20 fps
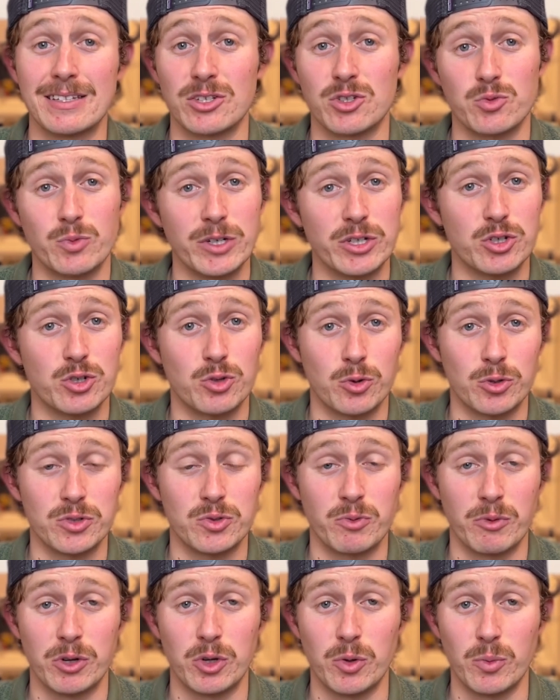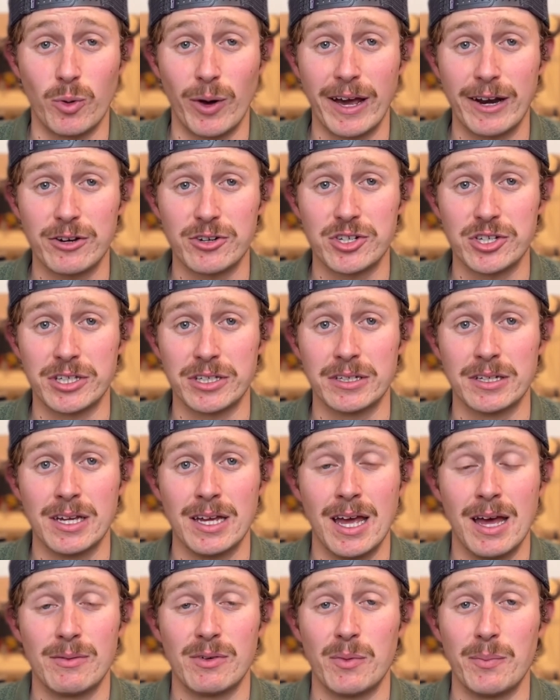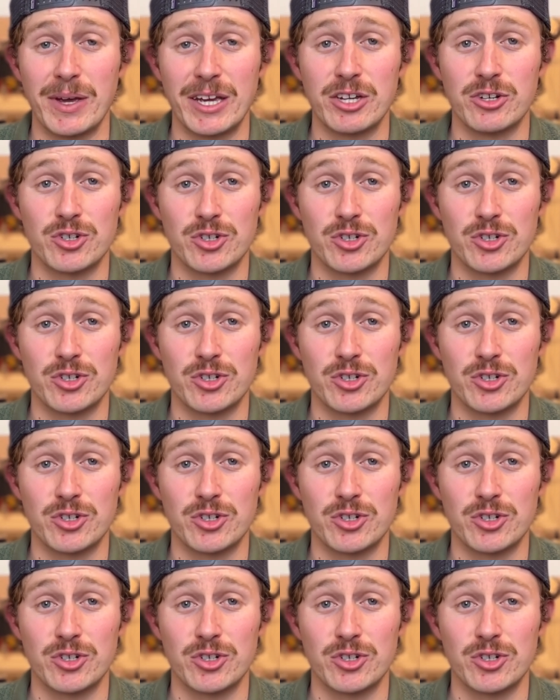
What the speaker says: switch towards renewable energy, but making